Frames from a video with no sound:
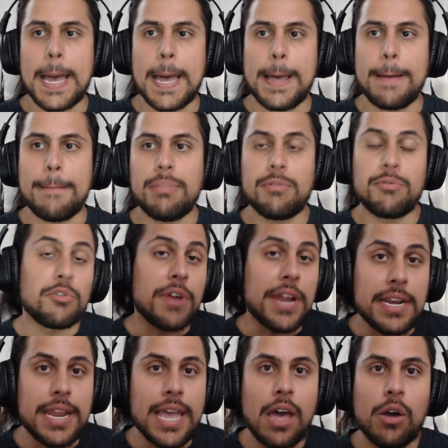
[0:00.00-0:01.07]
Um, but for
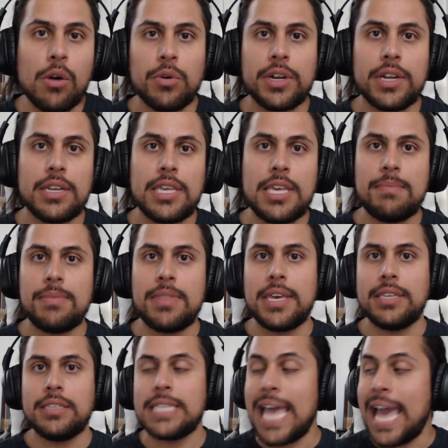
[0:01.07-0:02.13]
right now, we're going to keep
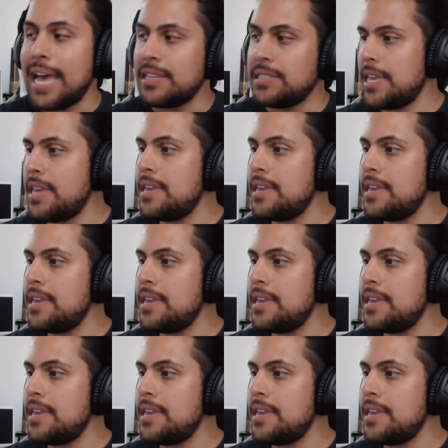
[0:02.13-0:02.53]
things as